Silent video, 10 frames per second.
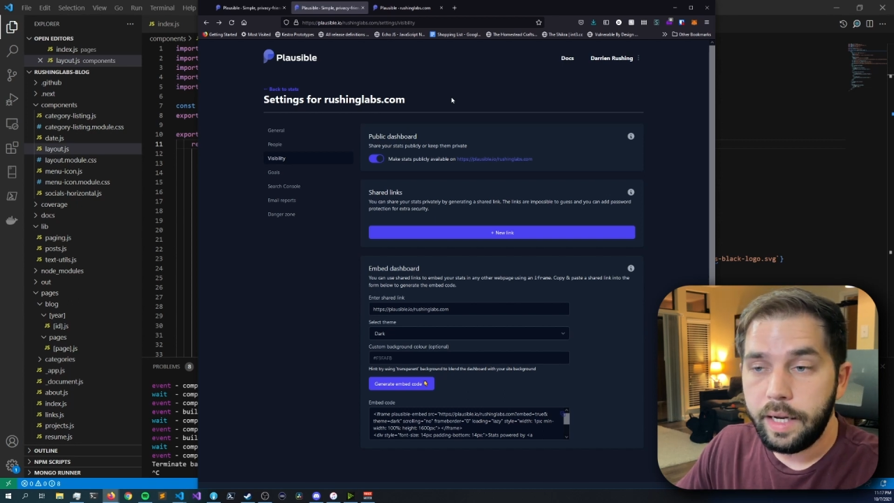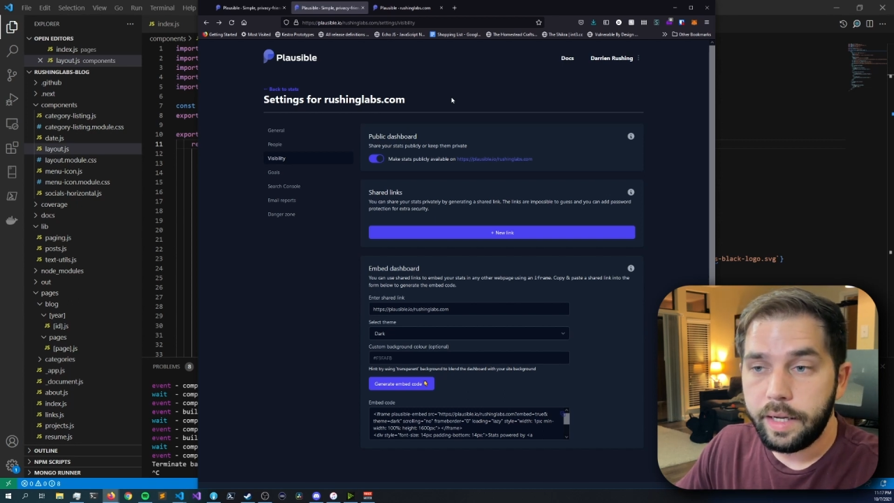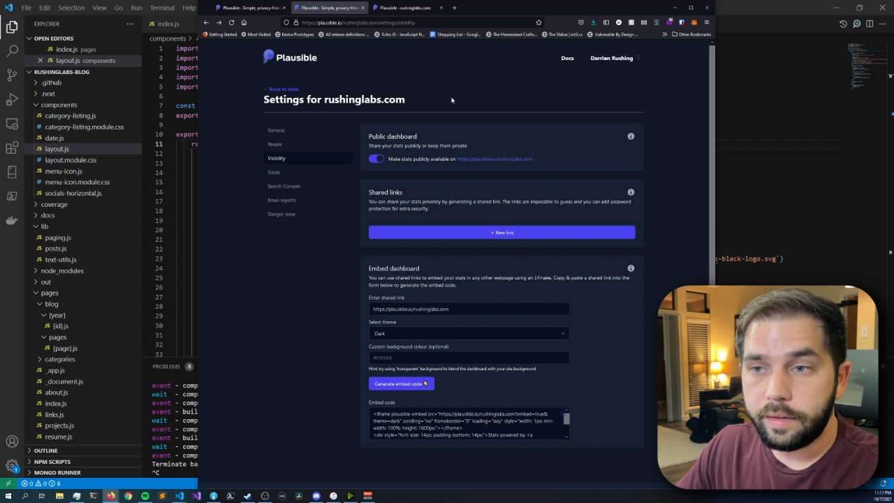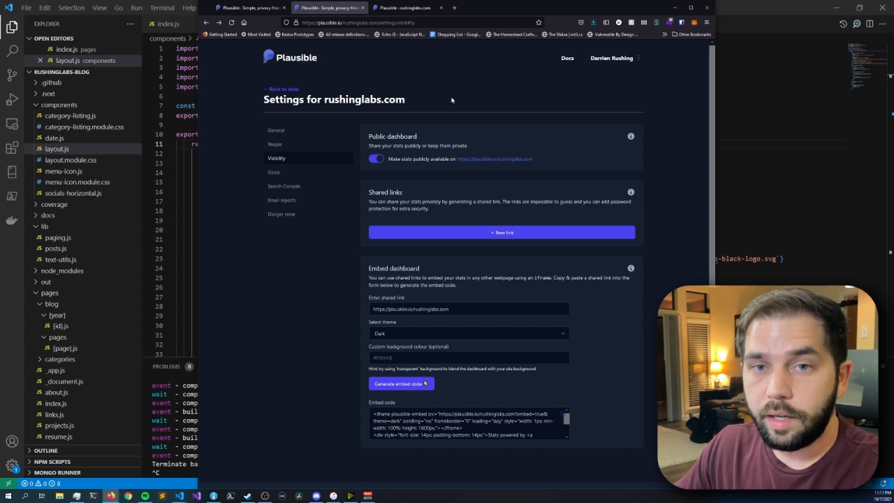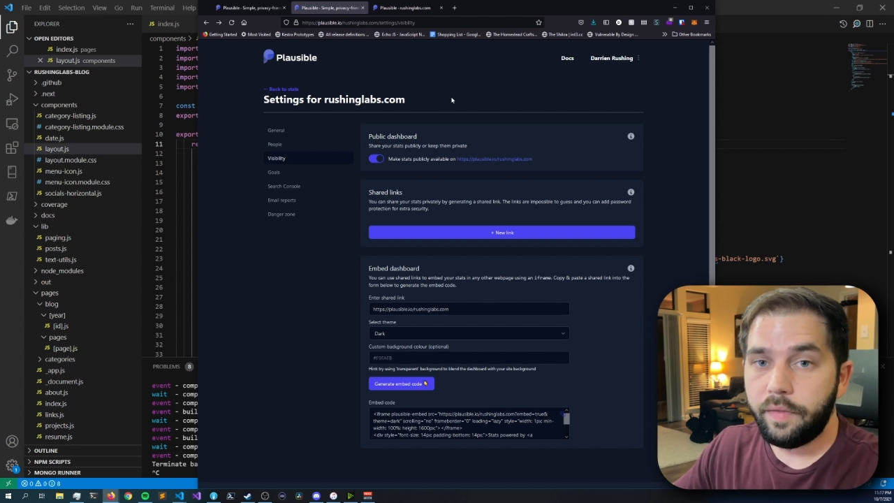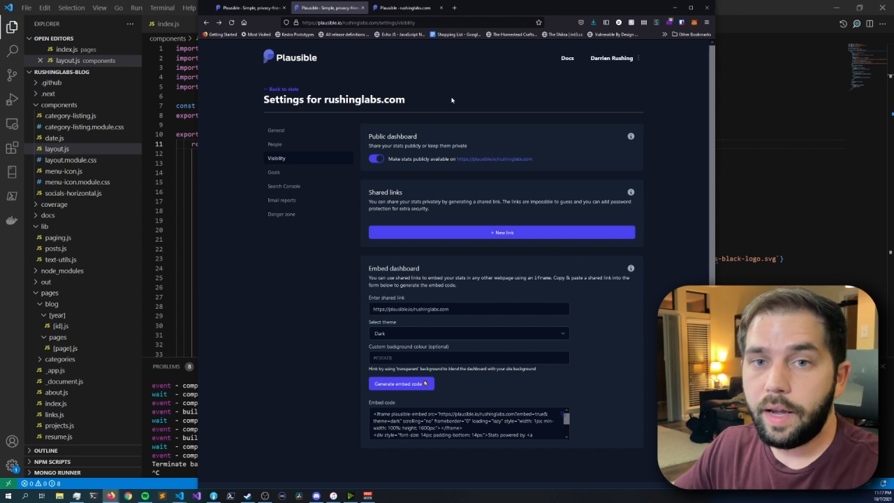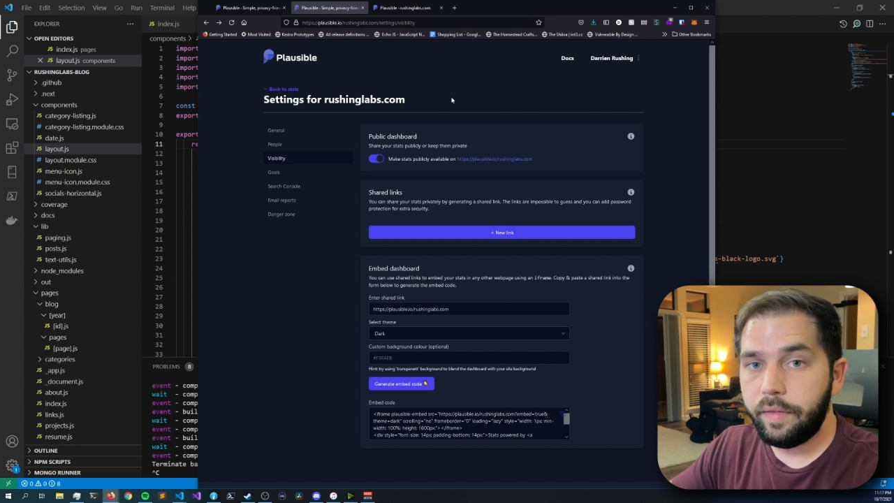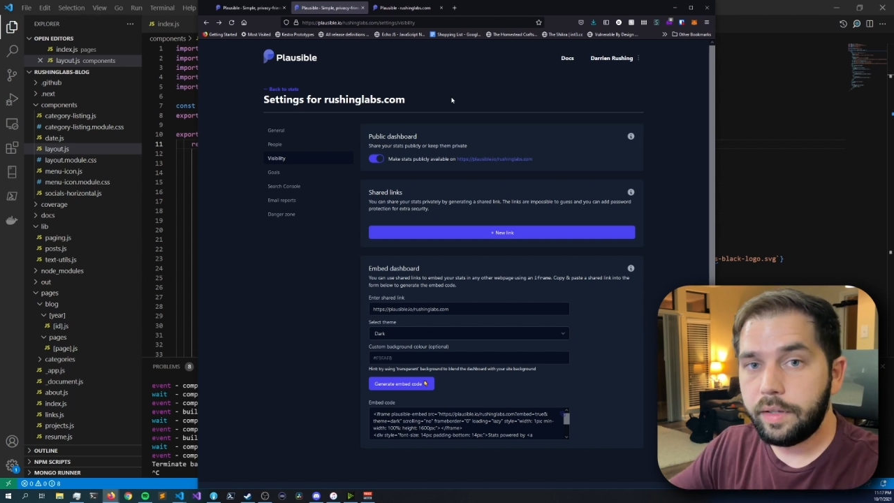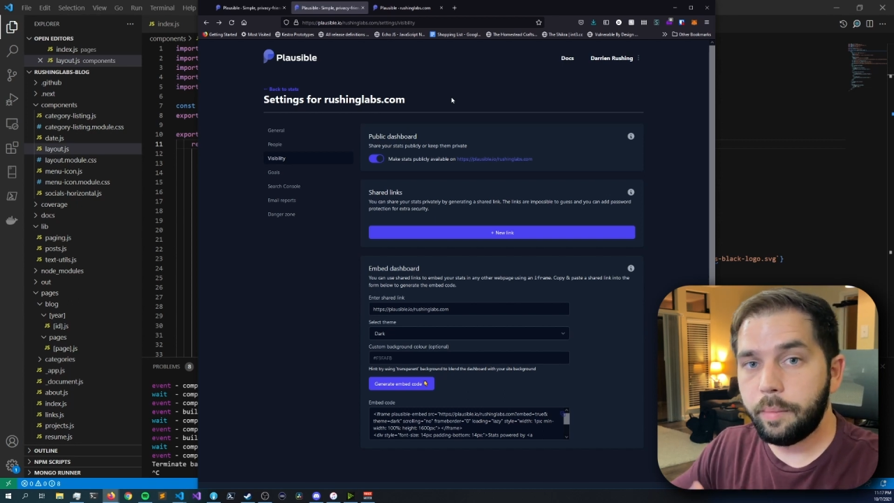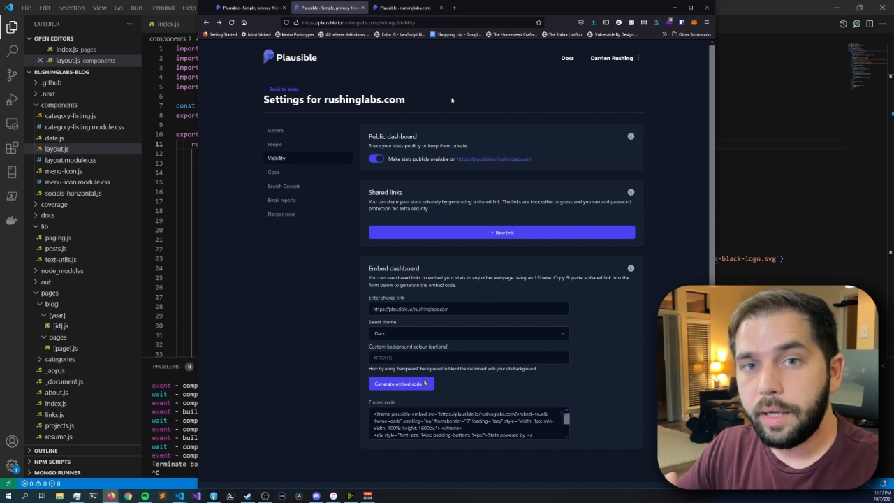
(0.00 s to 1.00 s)
Instead of
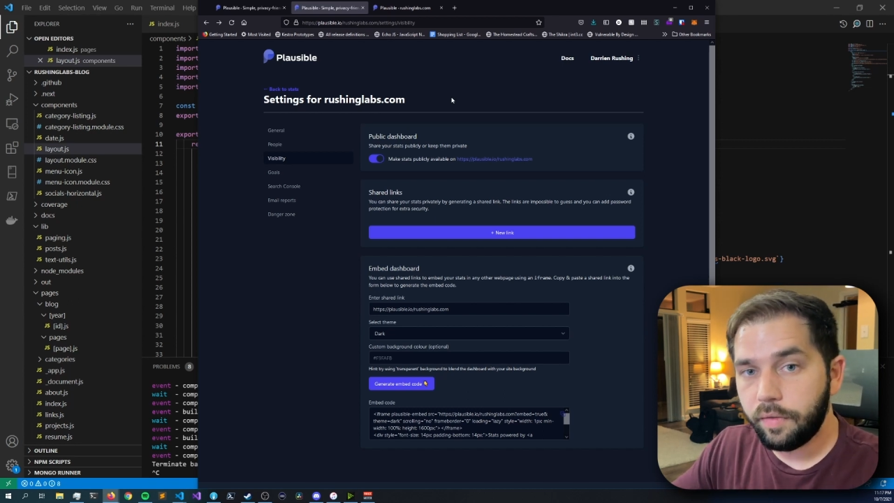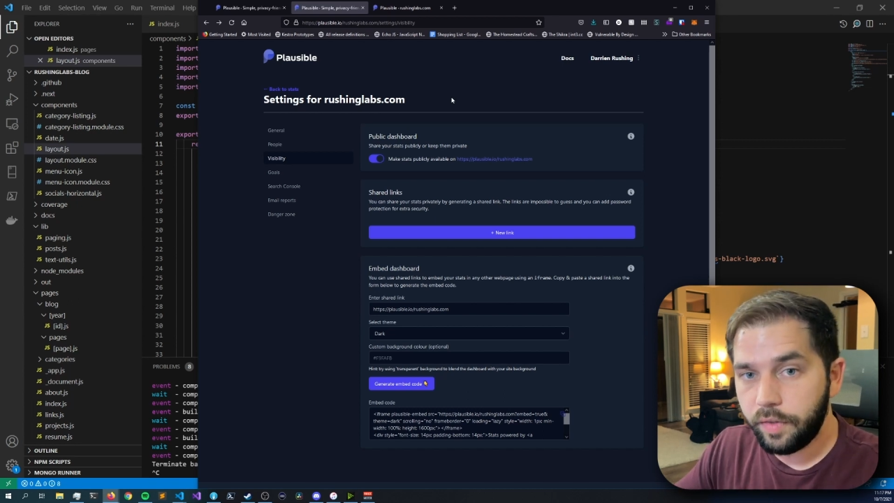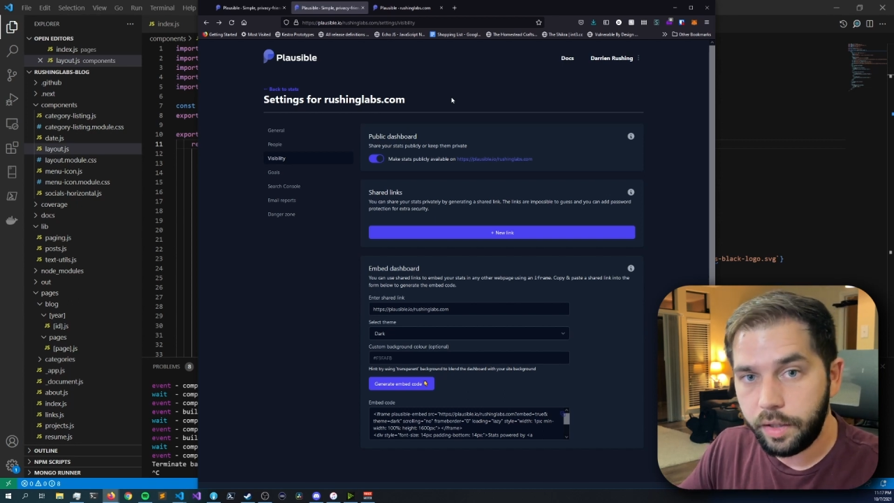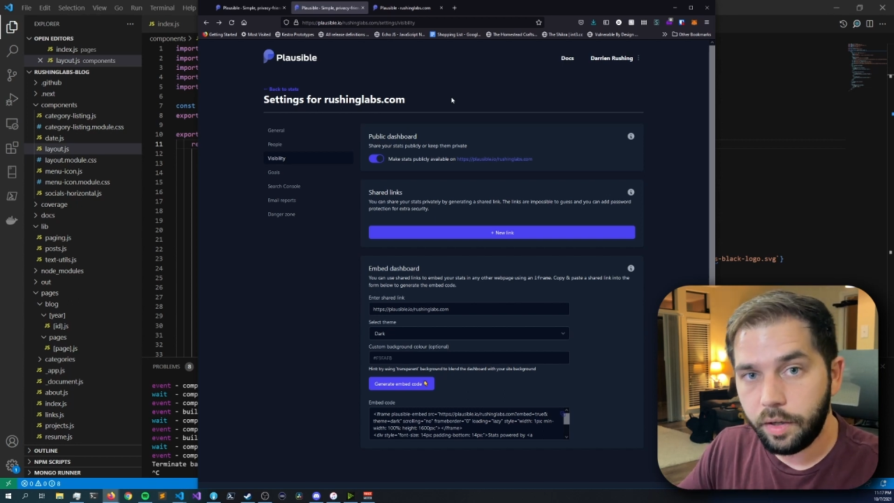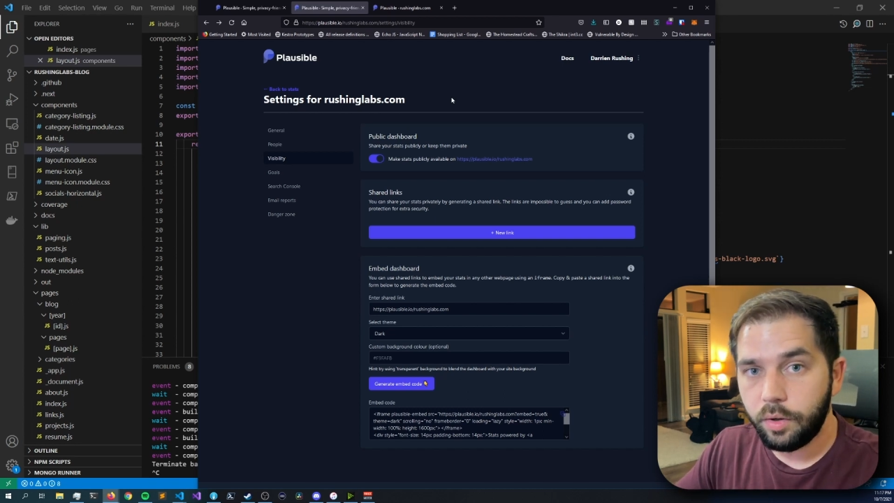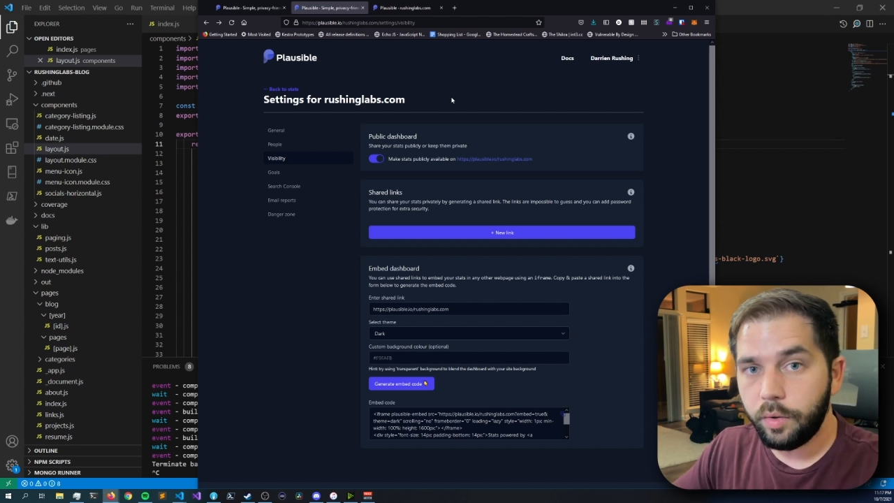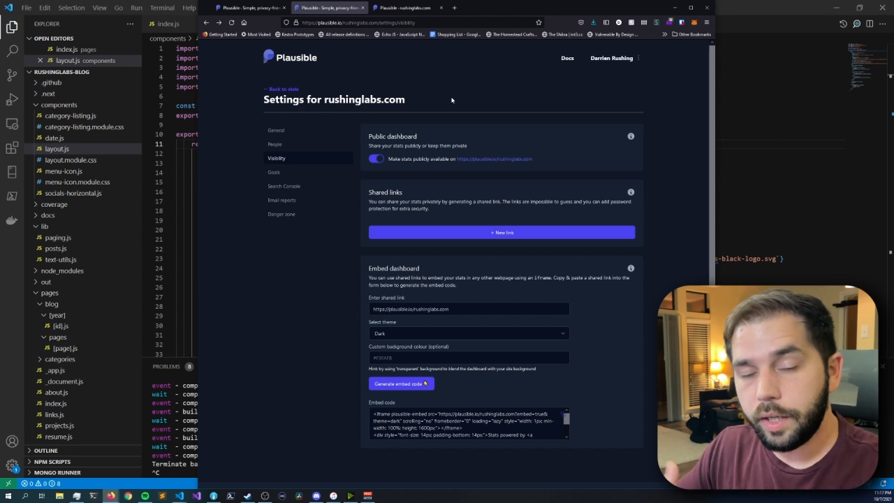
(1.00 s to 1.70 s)
having to make a video and